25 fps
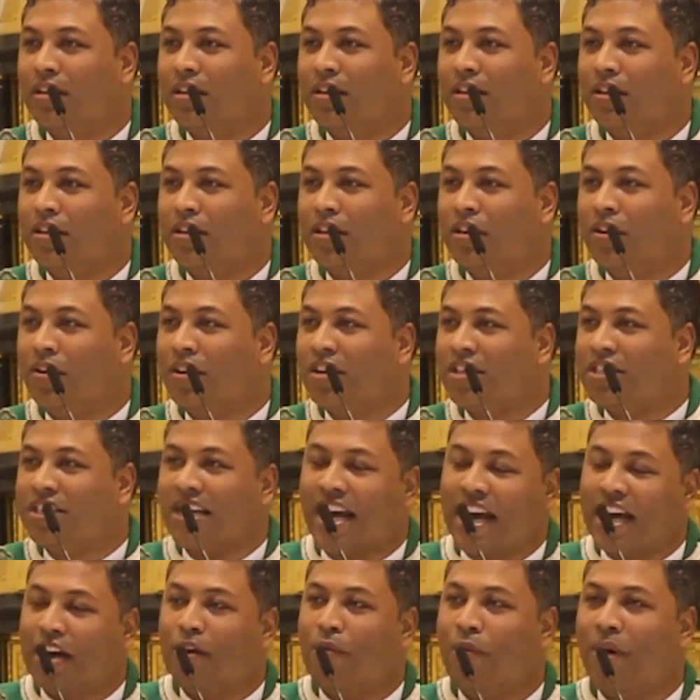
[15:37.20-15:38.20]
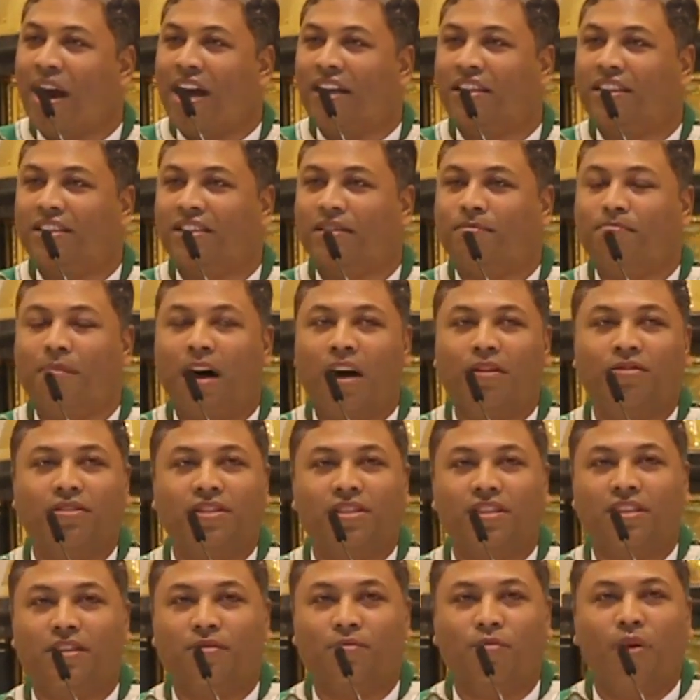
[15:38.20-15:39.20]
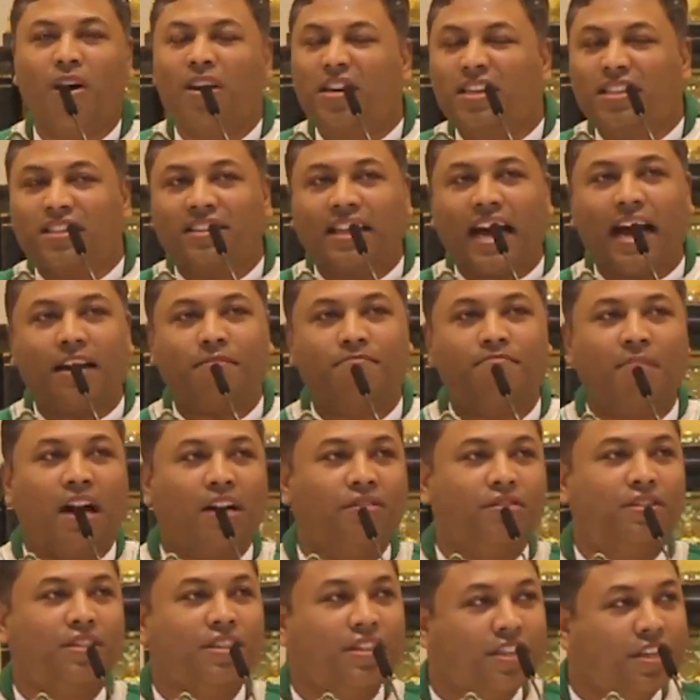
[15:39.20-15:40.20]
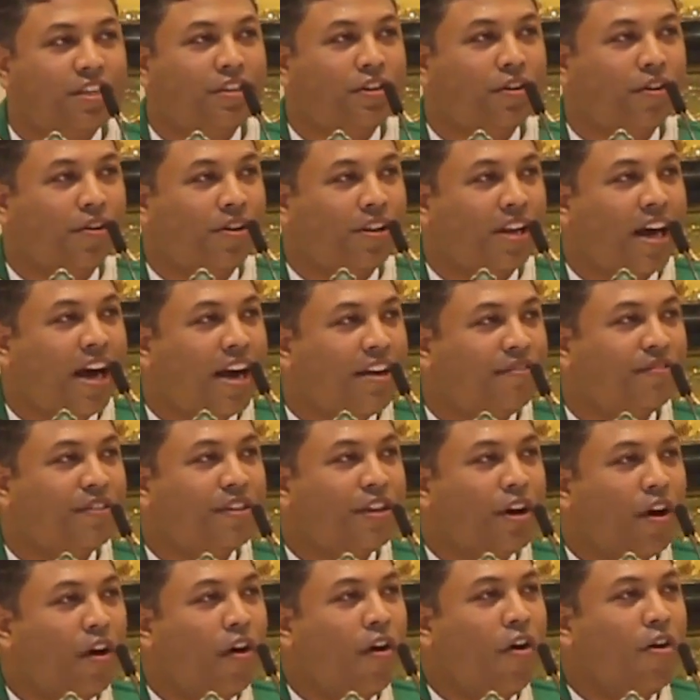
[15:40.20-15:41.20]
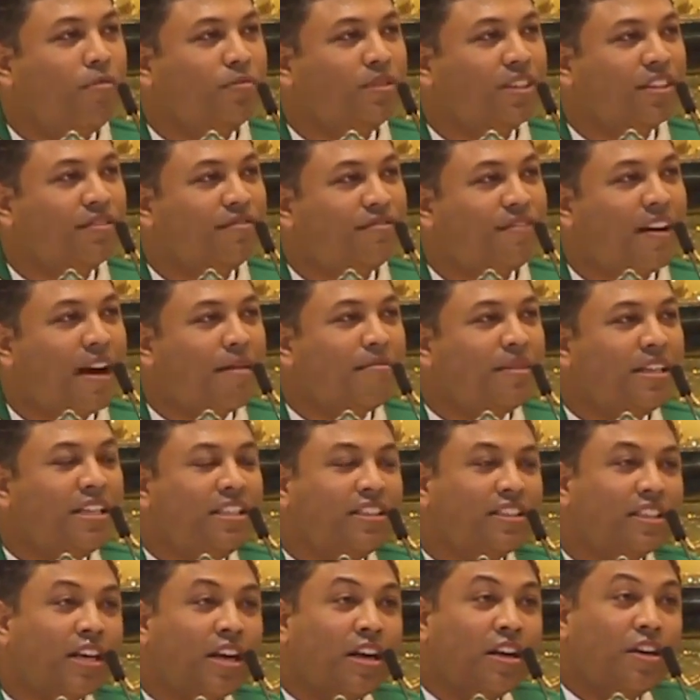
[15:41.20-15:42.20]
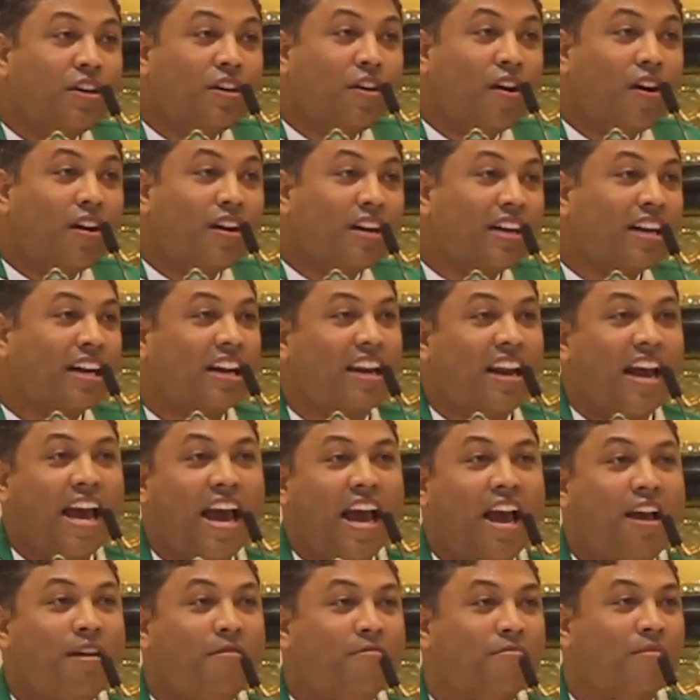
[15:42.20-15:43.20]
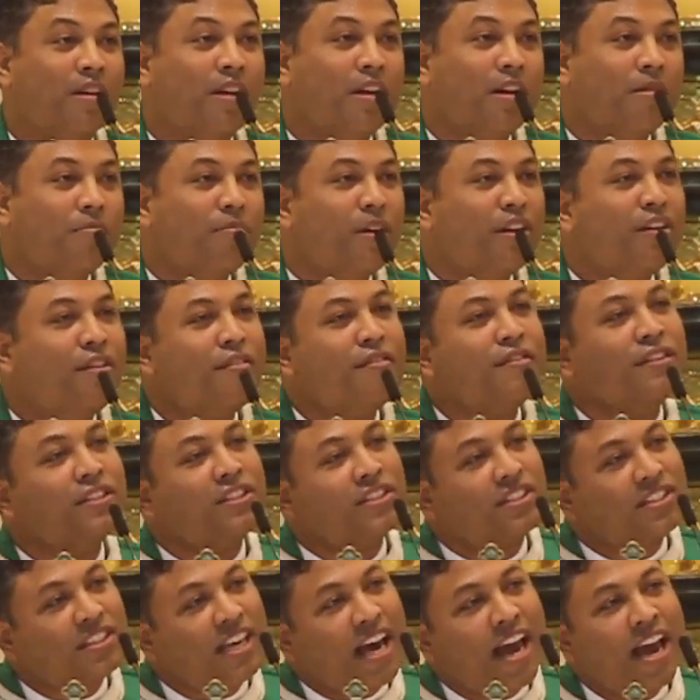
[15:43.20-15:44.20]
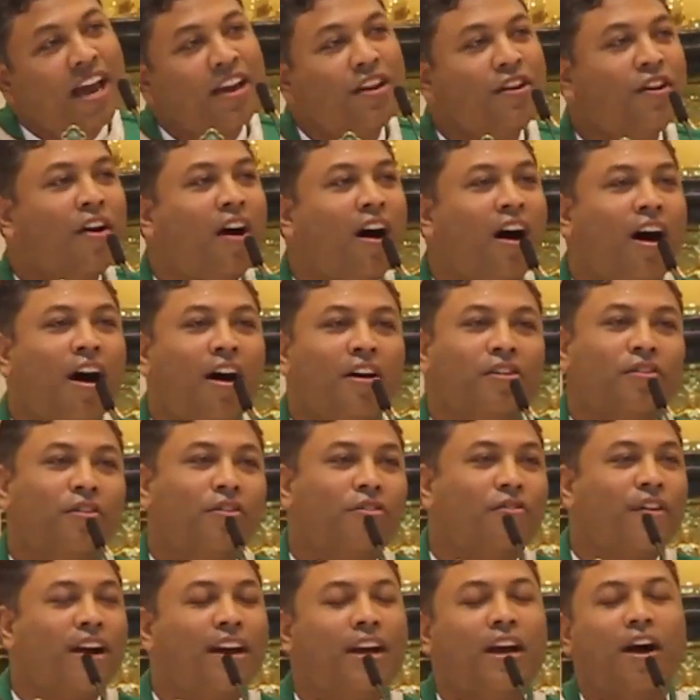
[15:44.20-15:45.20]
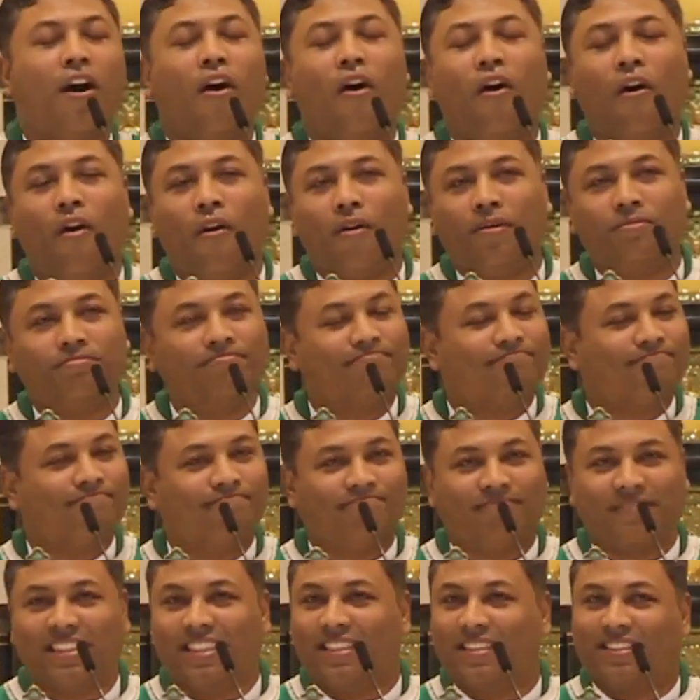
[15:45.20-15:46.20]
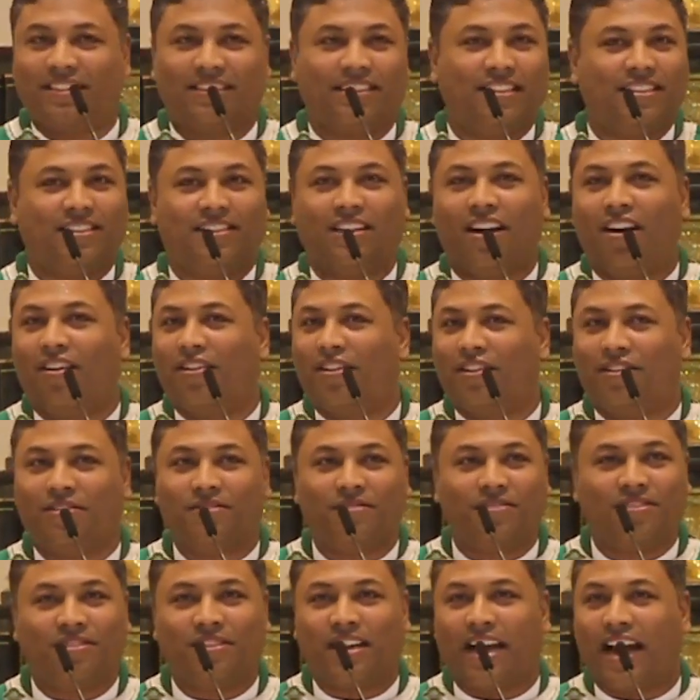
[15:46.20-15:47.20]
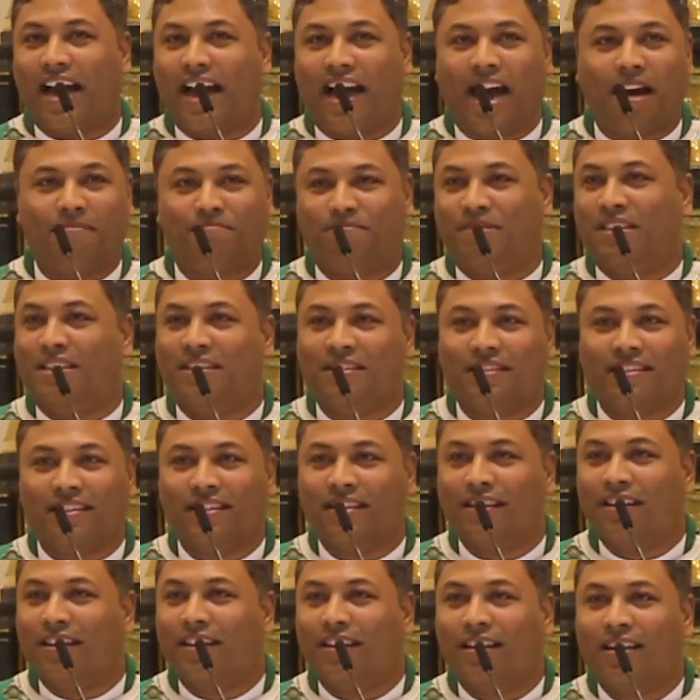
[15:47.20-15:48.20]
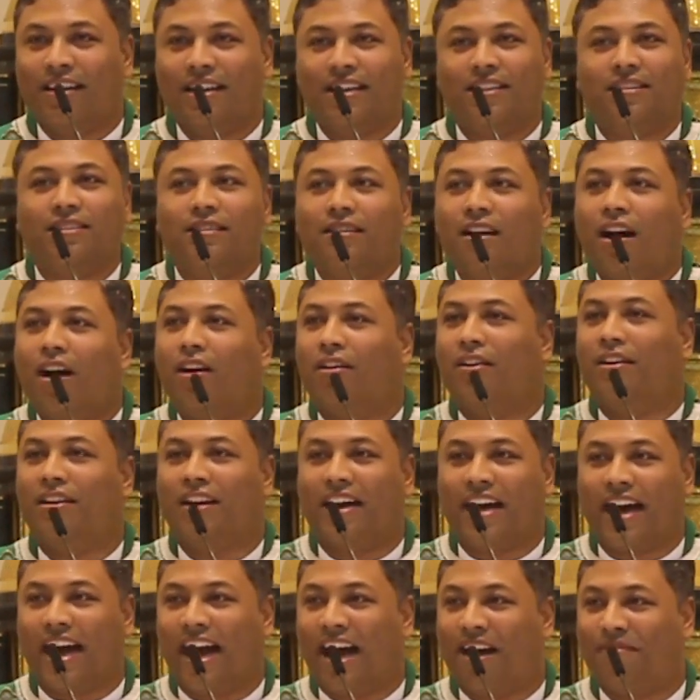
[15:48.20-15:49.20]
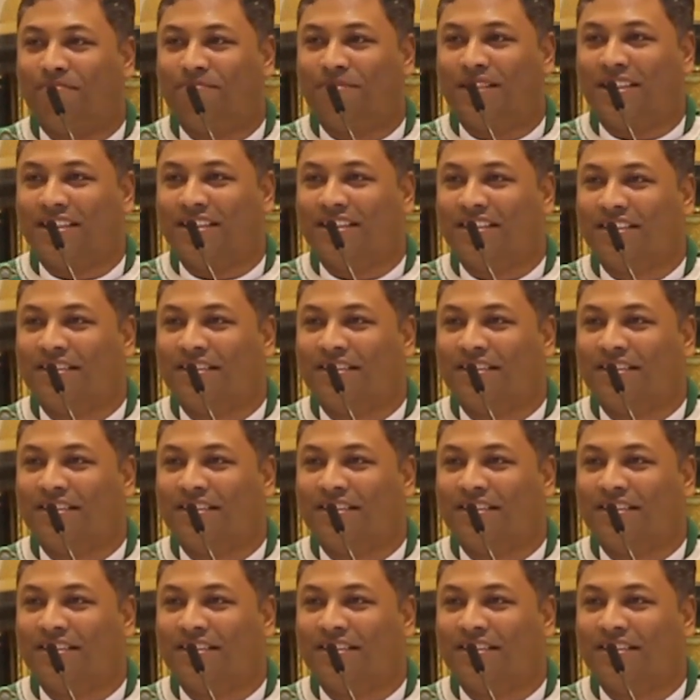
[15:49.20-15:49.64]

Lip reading: You got to take away this mountain. What is that mountain in your life, your homes and families? You got to claim. But you say in your heart already, oh, it's not going to happen. It's not going to happen.